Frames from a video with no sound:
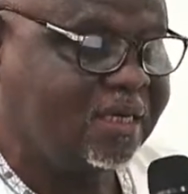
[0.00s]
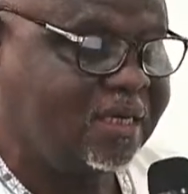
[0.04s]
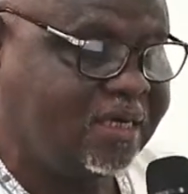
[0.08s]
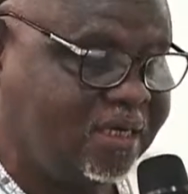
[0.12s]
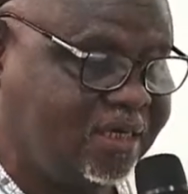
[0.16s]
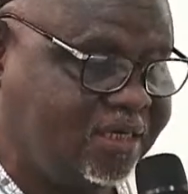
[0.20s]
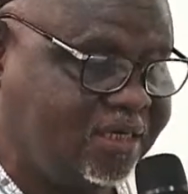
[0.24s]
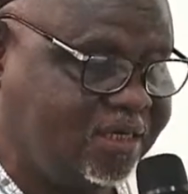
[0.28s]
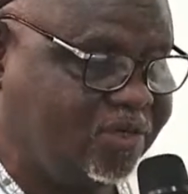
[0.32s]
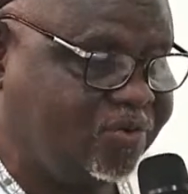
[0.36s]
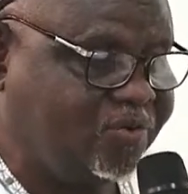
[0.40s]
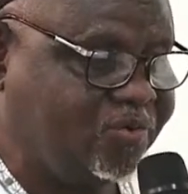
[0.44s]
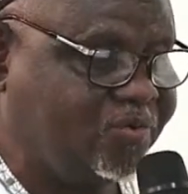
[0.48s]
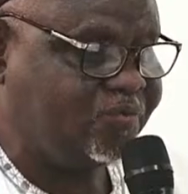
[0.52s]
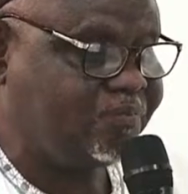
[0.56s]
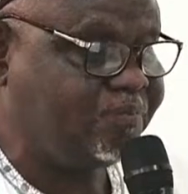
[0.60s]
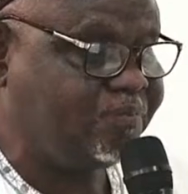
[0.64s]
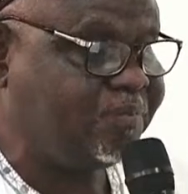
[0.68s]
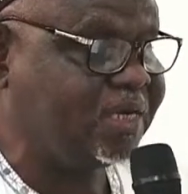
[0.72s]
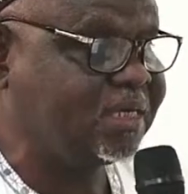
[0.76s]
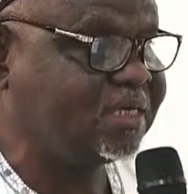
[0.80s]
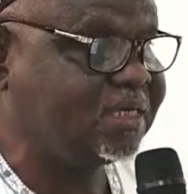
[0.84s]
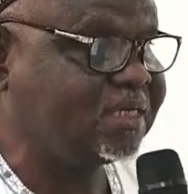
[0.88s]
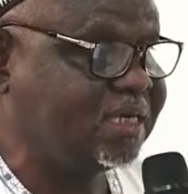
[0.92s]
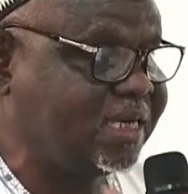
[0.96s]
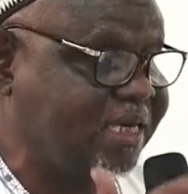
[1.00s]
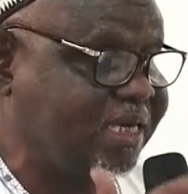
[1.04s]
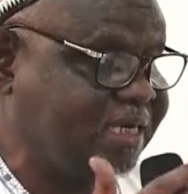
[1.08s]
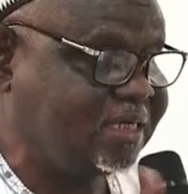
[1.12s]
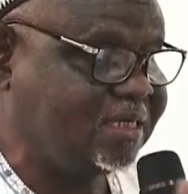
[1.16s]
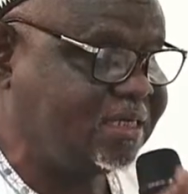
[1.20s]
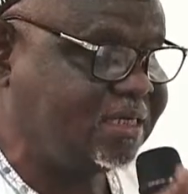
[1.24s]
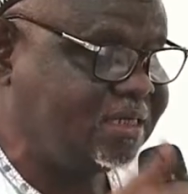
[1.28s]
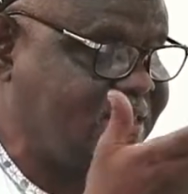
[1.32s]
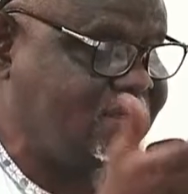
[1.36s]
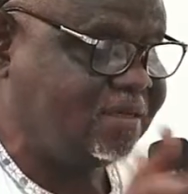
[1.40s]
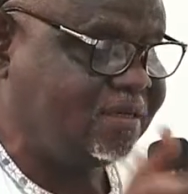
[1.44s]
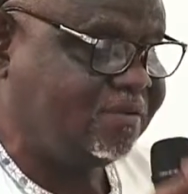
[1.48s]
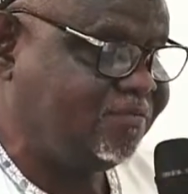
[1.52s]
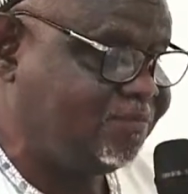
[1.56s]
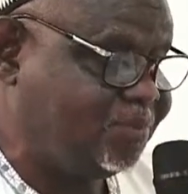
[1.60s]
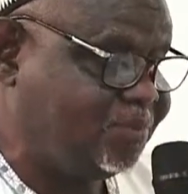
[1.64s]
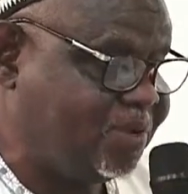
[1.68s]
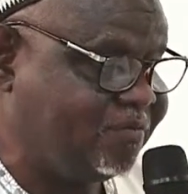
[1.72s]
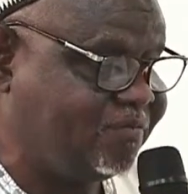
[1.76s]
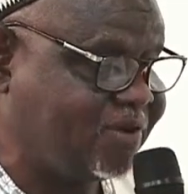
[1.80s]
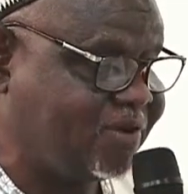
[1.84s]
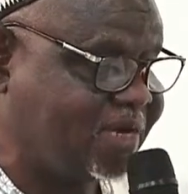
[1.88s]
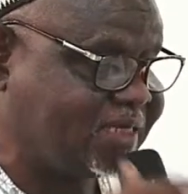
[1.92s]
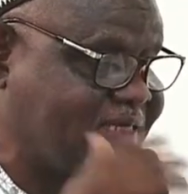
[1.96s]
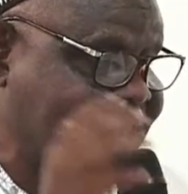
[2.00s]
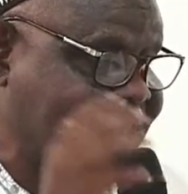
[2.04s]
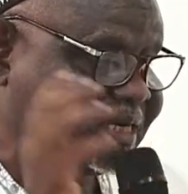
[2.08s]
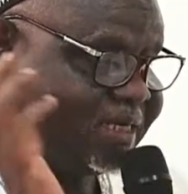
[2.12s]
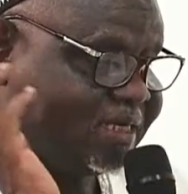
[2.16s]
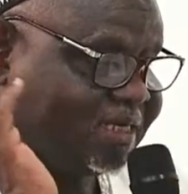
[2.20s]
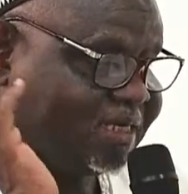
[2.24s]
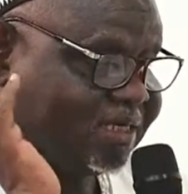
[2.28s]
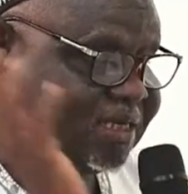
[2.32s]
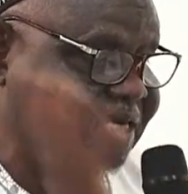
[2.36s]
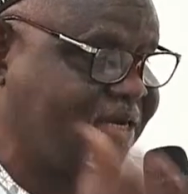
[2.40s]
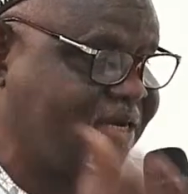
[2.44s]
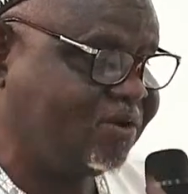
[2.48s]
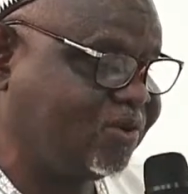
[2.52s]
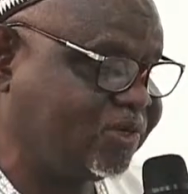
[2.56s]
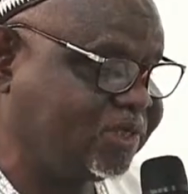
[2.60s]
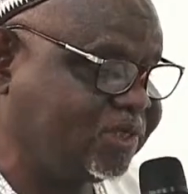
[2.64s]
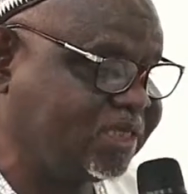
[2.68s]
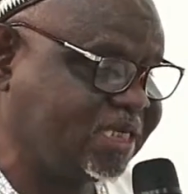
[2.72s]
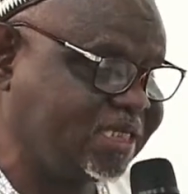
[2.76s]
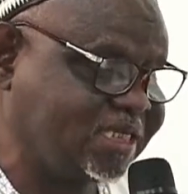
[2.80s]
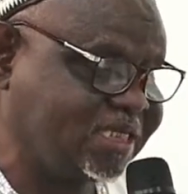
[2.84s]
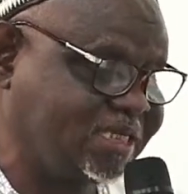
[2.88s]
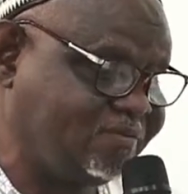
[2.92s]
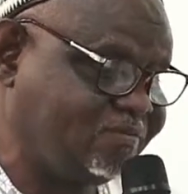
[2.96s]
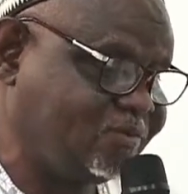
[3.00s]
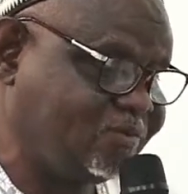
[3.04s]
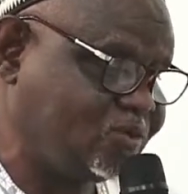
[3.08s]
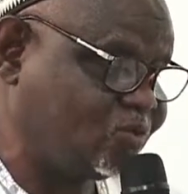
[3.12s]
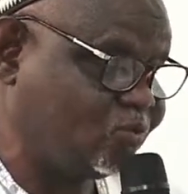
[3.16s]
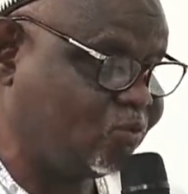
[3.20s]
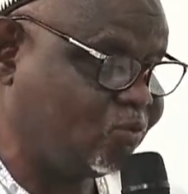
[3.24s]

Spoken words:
and equipment like the beavers, and these are all sensitive.